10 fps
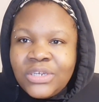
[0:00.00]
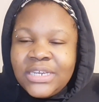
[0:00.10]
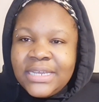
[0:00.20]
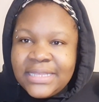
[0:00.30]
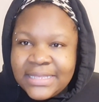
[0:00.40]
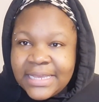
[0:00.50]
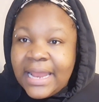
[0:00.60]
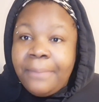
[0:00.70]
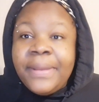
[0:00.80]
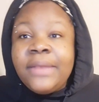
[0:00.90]
she can see
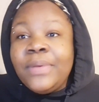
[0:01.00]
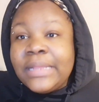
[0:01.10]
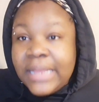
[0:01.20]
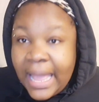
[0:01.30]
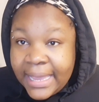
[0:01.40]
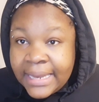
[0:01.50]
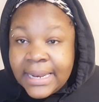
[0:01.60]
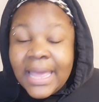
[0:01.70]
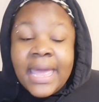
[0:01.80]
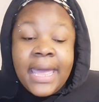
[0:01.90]
that Blade wasn't lying.
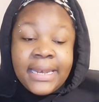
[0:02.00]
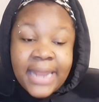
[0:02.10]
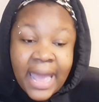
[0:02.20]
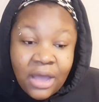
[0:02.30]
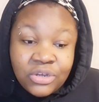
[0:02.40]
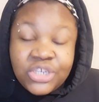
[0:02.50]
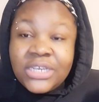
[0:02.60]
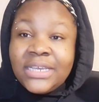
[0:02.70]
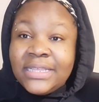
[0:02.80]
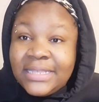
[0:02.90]
Now
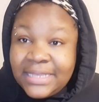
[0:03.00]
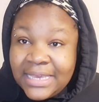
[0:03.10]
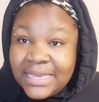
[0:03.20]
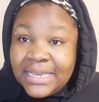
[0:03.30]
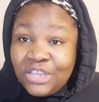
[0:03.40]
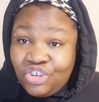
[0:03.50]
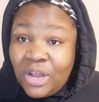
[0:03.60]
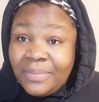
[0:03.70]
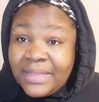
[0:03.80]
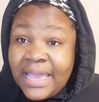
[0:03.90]
she can see, you
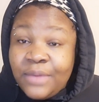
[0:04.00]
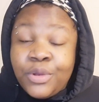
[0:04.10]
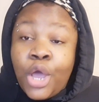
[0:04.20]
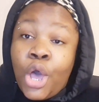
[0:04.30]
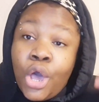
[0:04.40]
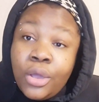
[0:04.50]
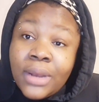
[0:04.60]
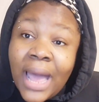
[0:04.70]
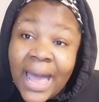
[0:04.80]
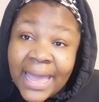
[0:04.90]
know what I'm saying, with her
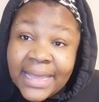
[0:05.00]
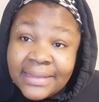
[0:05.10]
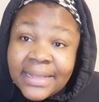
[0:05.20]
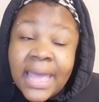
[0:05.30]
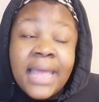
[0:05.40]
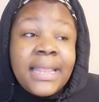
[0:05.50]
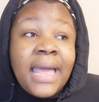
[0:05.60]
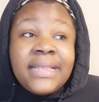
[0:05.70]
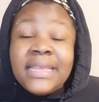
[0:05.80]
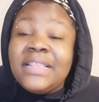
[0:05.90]
own eyes,
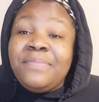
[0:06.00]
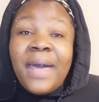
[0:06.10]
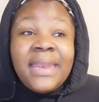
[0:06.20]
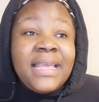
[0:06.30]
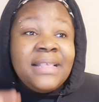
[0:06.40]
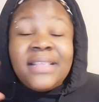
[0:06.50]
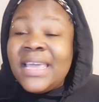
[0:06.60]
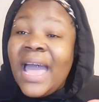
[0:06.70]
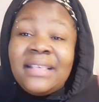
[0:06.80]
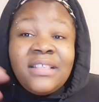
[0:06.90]
that this man
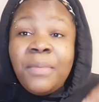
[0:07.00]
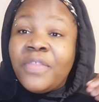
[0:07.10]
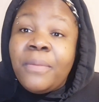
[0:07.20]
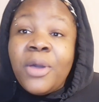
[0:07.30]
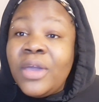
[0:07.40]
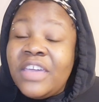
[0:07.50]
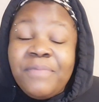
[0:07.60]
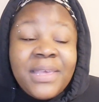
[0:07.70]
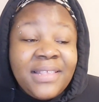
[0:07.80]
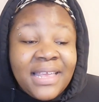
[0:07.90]
he has some other motive.
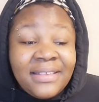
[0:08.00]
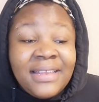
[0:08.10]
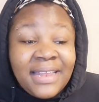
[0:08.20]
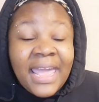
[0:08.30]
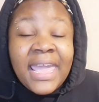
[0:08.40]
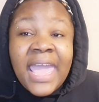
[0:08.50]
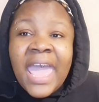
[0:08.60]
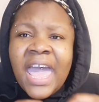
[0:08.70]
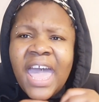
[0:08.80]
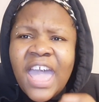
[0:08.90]
Because at the end of the day,
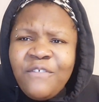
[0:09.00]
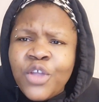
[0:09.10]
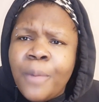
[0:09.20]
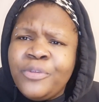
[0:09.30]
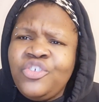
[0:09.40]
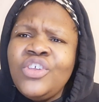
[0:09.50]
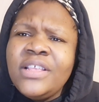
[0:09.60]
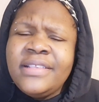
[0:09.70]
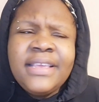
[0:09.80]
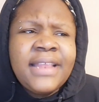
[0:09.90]
every
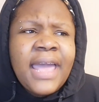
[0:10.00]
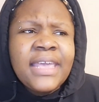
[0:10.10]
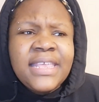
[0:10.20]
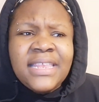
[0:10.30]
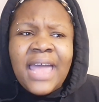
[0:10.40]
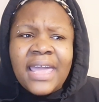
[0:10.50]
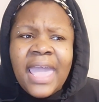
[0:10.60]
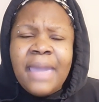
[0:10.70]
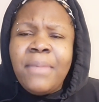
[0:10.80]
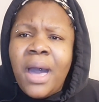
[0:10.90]
opportunity that
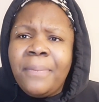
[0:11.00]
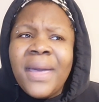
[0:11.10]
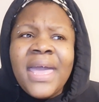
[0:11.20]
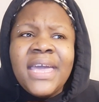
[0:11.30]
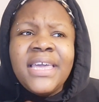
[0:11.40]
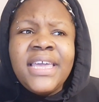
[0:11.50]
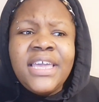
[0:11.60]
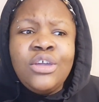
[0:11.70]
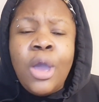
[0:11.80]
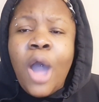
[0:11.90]
came up,
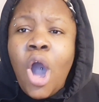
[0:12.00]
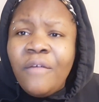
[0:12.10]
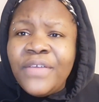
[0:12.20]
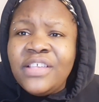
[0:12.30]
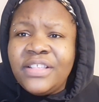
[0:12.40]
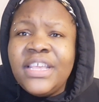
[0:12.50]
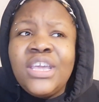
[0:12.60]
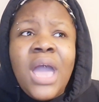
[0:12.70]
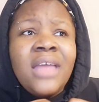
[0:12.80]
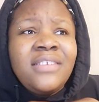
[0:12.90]
he
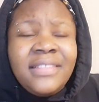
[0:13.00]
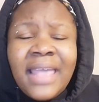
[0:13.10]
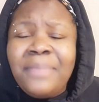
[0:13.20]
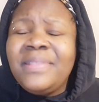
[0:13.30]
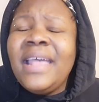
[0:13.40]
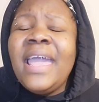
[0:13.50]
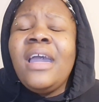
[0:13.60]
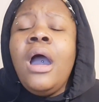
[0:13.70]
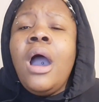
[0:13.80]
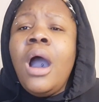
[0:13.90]
obviously just kept
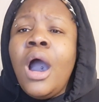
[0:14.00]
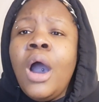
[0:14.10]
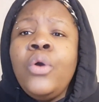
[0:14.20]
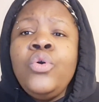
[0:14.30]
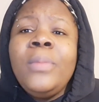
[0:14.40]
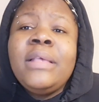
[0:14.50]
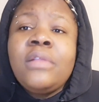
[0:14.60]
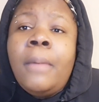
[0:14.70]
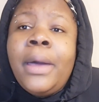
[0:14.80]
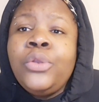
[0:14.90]
saying, oh, Uma's
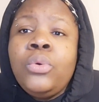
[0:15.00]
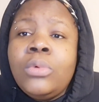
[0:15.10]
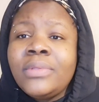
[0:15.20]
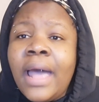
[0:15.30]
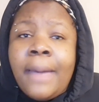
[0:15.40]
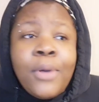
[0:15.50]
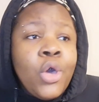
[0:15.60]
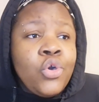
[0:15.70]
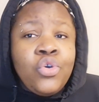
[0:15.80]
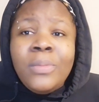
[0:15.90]
not my normal type.
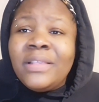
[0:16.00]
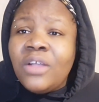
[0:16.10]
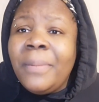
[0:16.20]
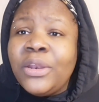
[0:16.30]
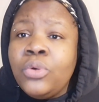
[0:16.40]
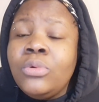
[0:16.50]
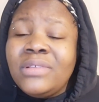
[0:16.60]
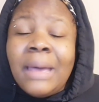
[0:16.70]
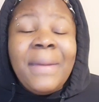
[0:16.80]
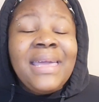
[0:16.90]
Uma's not my normal
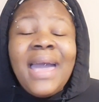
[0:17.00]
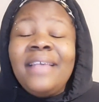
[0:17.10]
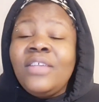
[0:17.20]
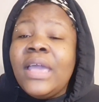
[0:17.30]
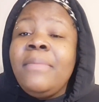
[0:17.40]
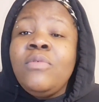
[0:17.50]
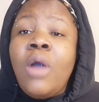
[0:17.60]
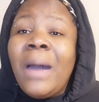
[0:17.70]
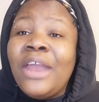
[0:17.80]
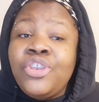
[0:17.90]
type. And guys, don't get me
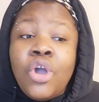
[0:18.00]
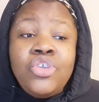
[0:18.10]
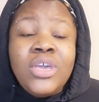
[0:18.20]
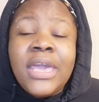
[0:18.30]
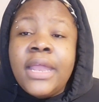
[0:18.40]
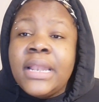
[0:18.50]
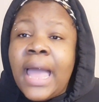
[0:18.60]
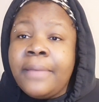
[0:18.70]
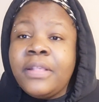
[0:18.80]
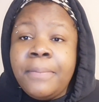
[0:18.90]
wrong. I know you can
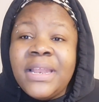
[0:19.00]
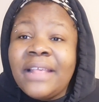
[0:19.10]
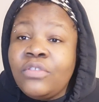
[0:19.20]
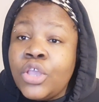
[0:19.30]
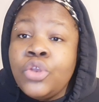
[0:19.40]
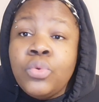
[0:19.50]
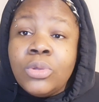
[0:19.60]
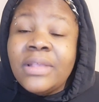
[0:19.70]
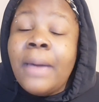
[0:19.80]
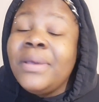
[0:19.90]
like somebody that's not your
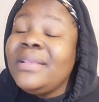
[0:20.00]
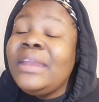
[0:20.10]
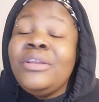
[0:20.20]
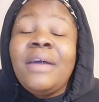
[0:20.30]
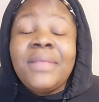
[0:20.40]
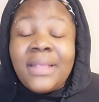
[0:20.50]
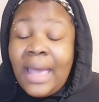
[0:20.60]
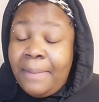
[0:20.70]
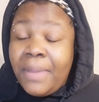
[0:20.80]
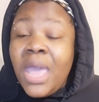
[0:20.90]
normal type because I don't have a
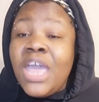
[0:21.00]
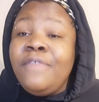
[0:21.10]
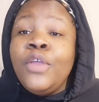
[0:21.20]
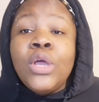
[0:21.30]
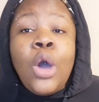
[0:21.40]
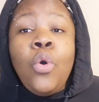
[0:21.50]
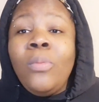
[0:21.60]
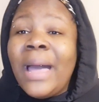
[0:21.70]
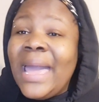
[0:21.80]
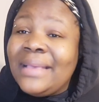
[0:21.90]
type. If you look at all
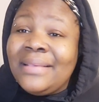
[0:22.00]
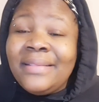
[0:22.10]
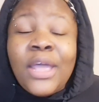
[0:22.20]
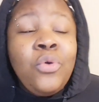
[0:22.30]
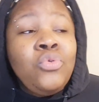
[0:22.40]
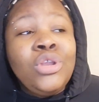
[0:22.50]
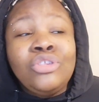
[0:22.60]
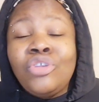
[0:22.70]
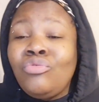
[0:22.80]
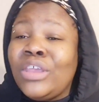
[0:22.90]
my exes, they all
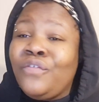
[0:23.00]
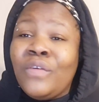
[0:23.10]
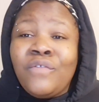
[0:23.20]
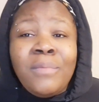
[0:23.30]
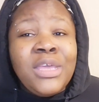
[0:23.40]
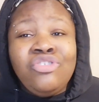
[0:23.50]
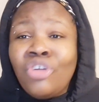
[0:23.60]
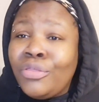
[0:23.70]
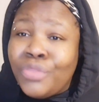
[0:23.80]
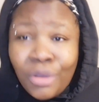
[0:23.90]
look so different from each
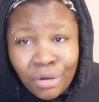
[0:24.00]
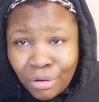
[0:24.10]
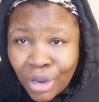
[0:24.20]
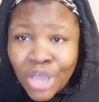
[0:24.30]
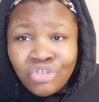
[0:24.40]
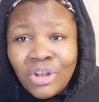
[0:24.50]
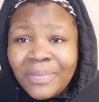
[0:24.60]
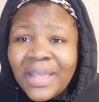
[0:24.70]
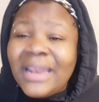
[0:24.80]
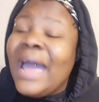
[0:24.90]
other. You know what
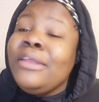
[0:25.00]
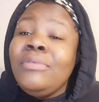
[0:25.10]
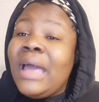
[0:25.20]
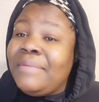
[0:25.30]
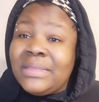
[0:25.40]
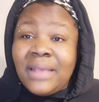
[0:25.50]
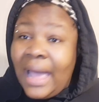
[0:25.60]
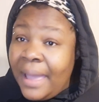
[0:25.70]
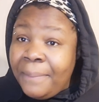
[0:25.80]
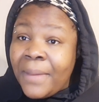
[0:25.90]
I'm saying? I don't have a
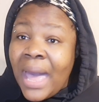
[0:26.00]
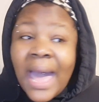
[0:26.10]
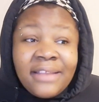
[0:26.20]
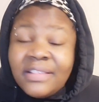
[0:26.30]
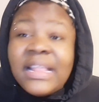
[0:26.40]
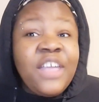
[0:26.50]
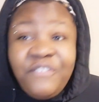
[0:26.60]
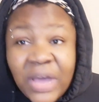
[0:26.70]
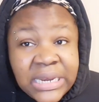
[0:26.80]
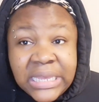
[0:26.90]
type. I just like
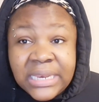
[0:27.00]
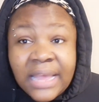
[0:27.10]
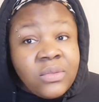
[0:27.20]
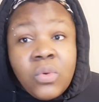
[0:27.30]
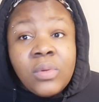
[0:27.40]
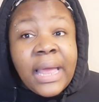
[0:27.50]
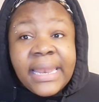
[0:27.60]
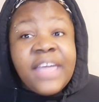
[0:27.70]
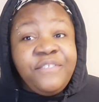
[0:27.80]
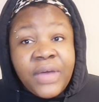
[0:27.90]
funny. That's all. I
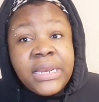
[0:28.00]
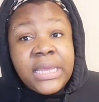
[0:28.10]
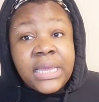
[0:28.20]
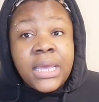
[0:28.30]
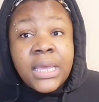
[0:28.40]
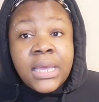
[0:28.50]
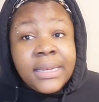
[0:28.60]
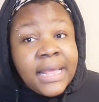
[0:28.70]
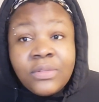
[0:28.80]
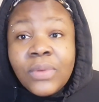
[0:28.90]
like funny.
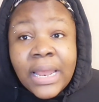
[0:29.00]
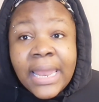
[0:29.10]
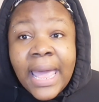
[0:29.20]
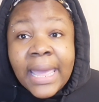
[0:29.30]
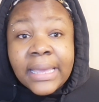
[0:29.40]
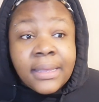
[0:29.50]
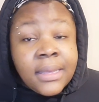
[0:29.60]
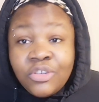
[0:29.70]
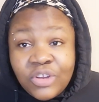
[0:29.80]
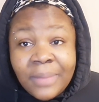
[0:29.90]
That's all I like.
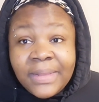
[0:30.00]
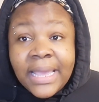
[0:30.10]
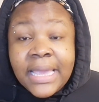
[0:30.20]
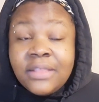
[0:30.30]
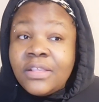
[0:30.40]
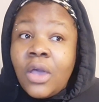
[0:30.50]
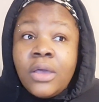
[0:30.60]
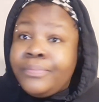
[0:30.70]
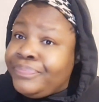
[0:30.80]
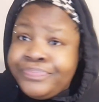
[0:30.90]
You know what I'm saying?
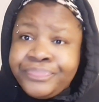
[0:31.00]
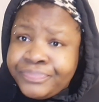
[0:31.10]
So,